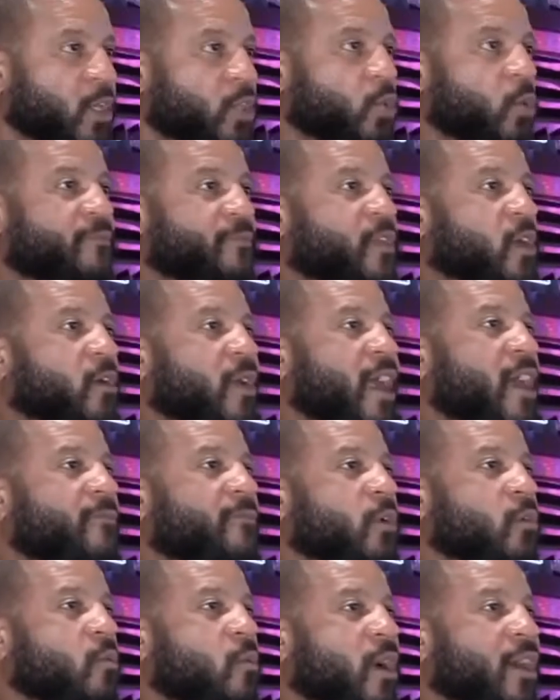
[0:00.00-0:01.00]
So if there
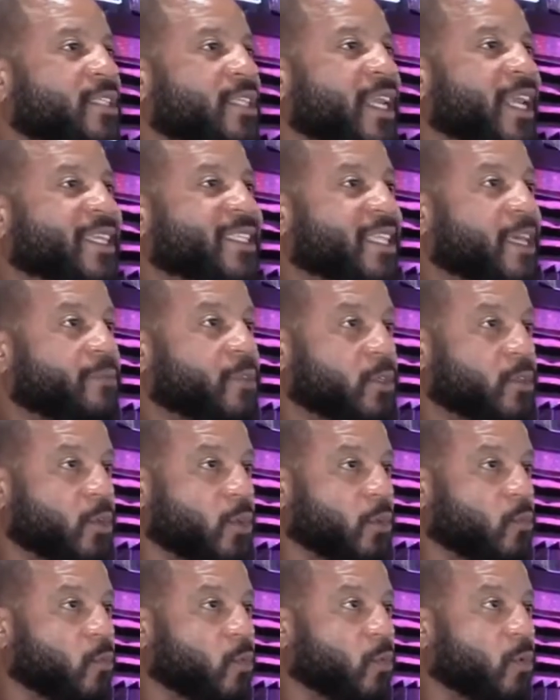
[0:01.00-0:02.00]
ever was an exception
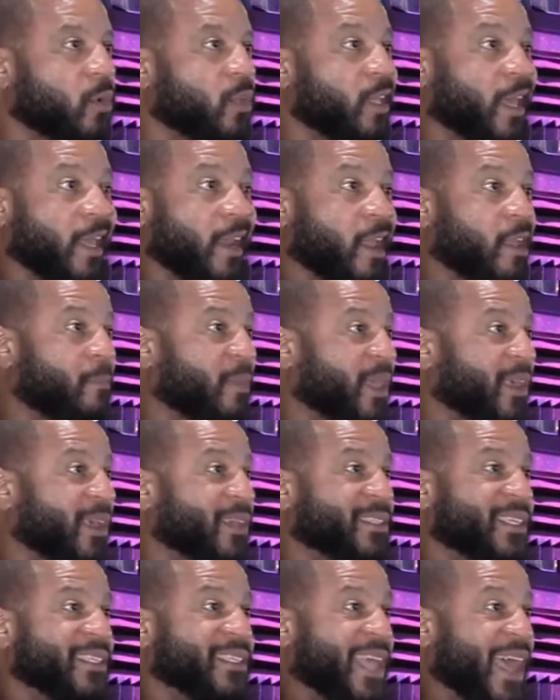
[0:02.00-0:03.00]
to the rule, it ain't
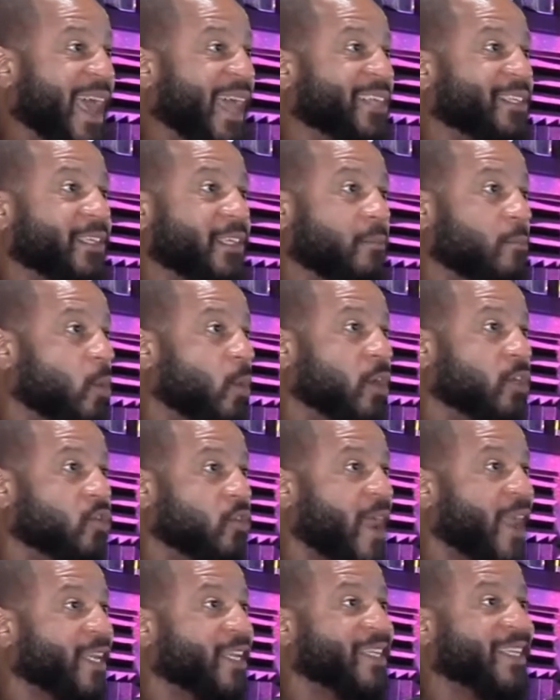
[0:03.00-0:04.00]
because he's actually more
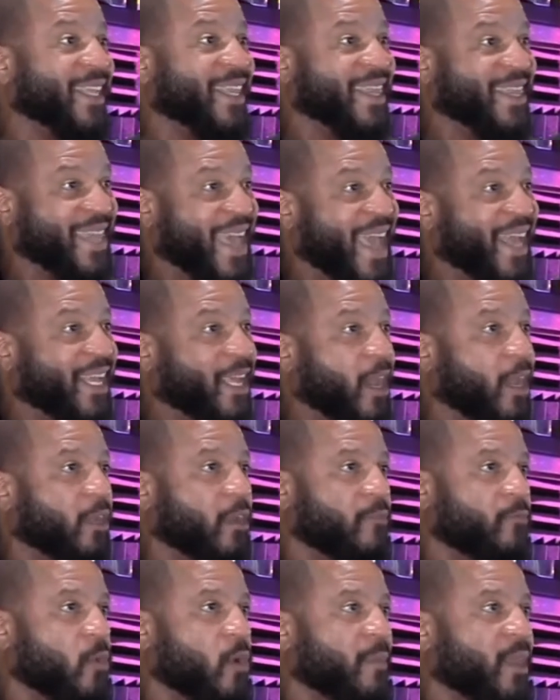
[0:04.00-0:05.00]
attracted to that
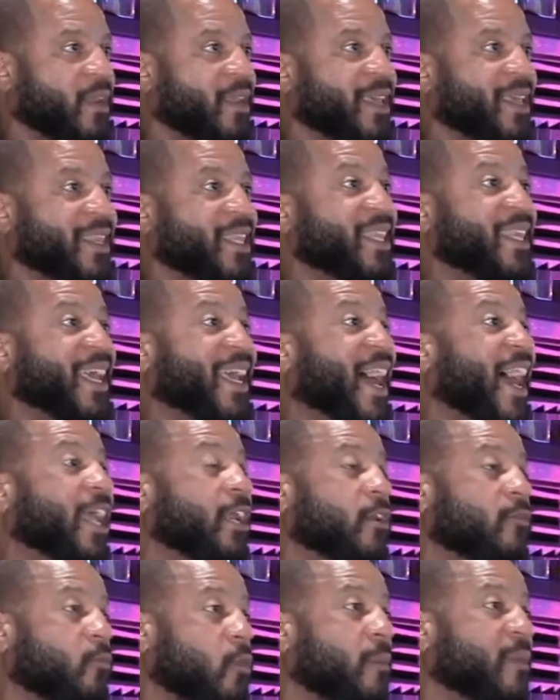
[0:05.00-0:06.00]
kind of woman than the
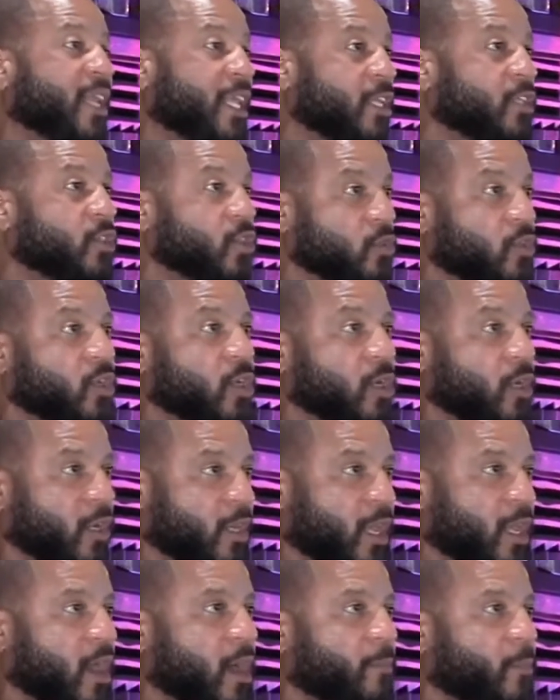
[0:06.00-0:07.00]
kind of woman he's used to
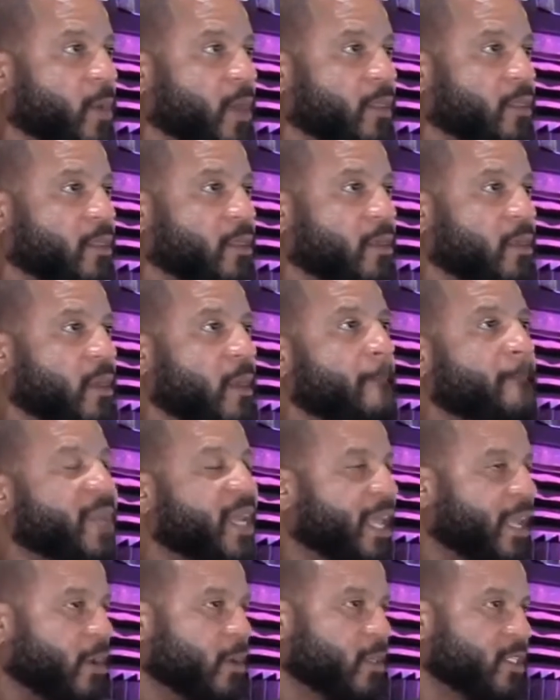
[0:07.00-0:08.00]
hooking up with.
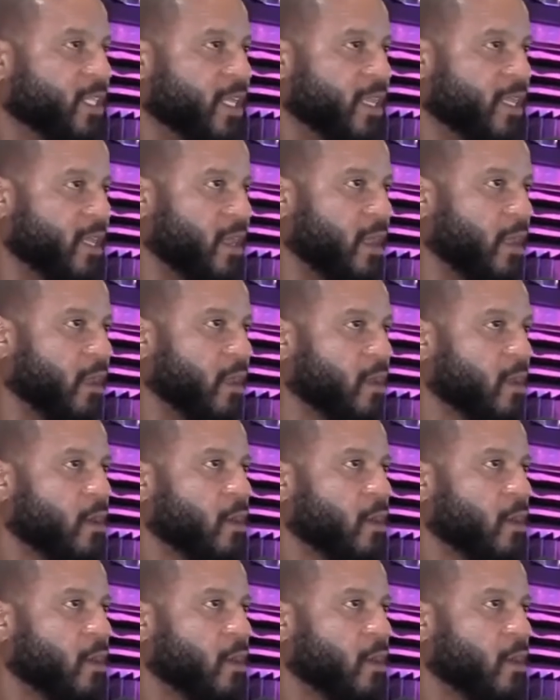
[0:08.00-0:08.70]
But here's the thing.